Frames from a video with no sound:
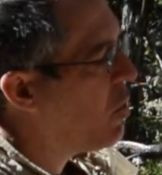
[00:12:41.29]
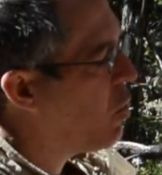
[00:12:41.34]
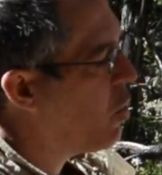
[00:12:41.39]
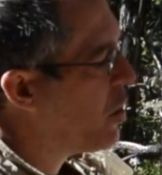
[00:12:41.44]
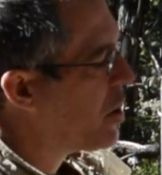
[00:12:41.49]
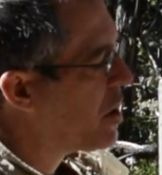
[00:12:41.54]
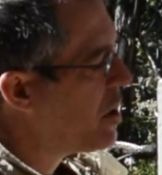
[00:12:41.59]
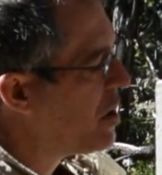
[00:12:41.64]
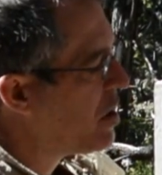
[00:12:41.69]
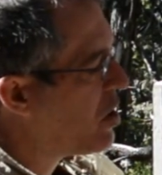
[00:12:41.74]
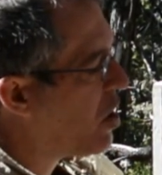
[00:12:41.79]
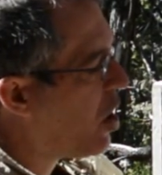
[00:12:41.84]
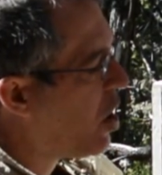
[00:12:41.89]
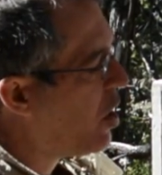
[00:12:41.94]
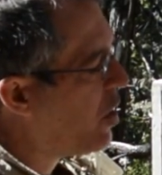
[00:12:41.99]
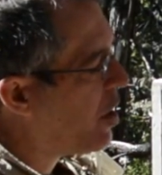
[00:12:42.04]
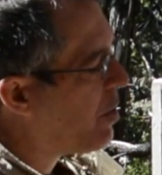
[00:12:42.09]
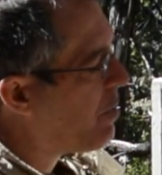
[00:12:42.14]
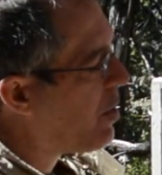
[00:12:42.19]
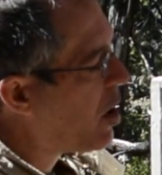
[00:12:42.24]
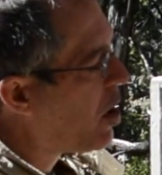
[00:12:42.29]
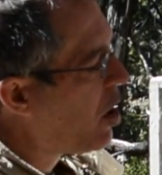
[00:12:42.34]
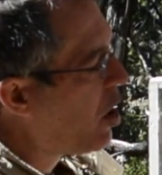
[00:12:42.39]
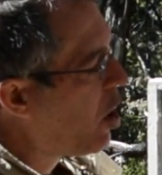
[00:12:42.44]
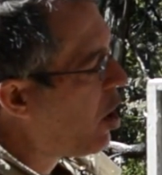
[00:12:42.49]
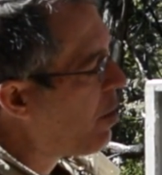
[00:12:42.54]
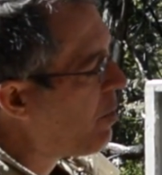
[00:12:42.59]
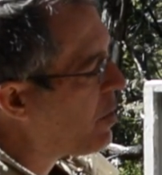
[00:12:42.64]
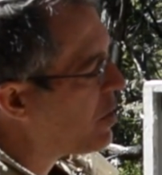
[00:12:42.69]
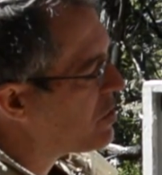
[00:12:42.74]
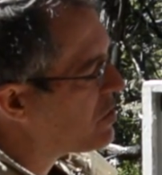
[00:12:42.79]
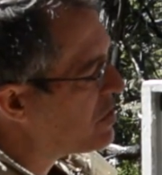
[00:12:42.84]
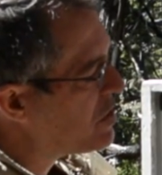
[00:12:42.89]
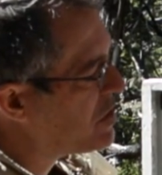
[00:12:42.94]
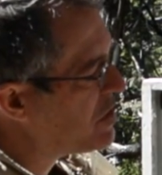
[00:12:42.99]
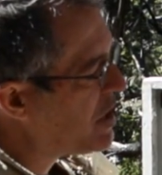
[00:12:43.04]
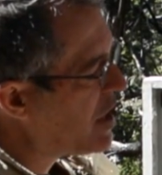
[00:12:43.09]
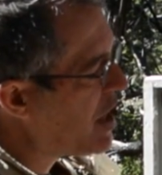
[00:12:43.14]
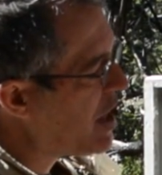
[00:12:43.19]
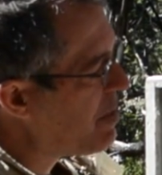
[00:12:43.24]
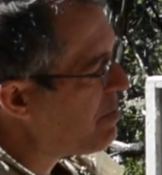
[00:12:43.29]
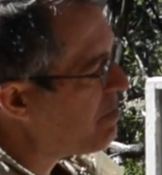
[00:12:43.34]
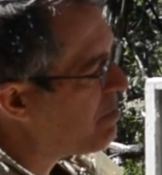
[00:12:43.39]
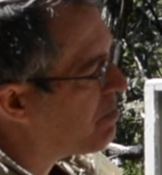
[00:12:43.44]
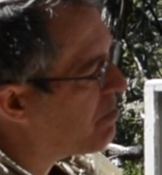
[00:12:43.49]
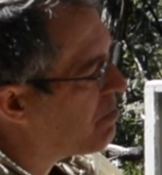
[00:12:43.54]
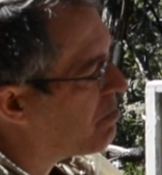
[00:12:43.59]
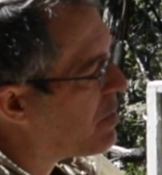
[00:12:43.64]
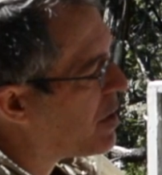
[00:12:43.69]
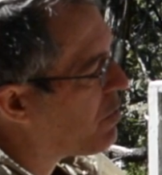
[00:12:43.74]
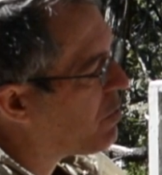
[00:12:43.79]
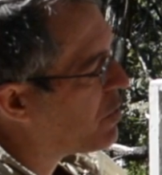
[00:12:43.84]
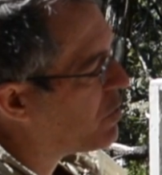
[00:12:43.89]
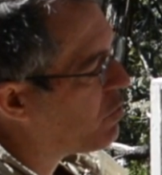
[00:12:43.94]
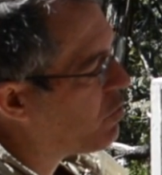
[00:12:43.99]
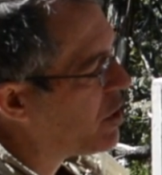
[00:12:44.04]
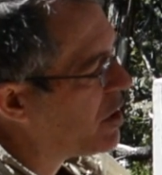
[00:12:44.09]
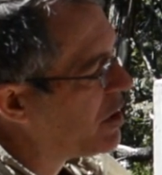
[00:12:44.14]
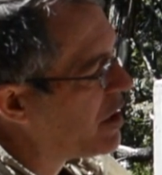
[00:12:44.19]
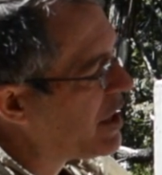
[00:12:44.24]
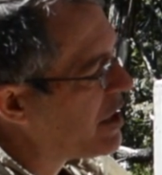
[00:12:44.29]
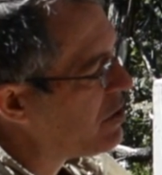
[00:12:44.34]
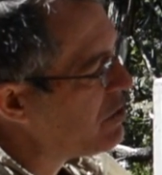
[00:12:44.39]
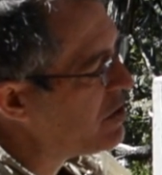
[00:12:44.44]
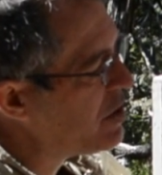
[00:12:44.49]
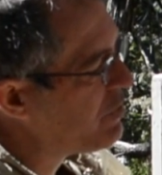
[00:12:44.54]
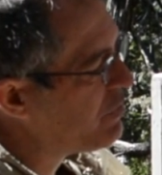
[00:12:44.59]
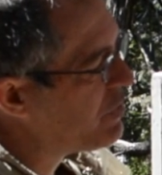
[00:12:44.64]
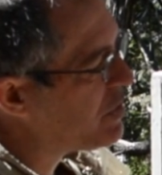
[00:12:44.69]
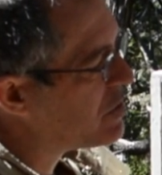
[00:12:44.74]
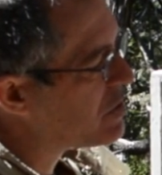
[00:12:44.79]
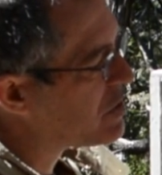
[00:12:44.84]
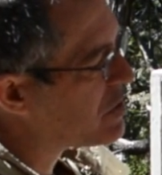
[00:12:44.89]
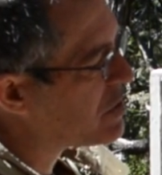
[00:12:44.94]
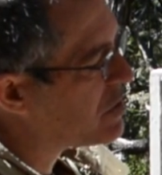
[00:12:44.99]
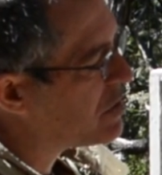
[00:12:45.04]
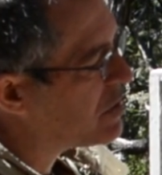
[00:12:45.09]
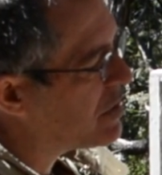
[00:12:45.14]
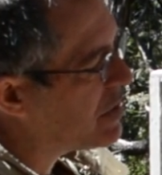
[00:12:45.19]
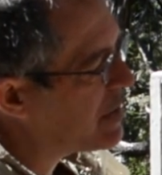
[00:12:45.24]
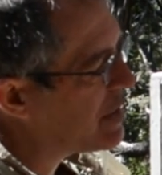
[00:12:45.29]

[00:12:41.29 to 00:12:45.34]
We're going to call them almost the same, but with one letter difference,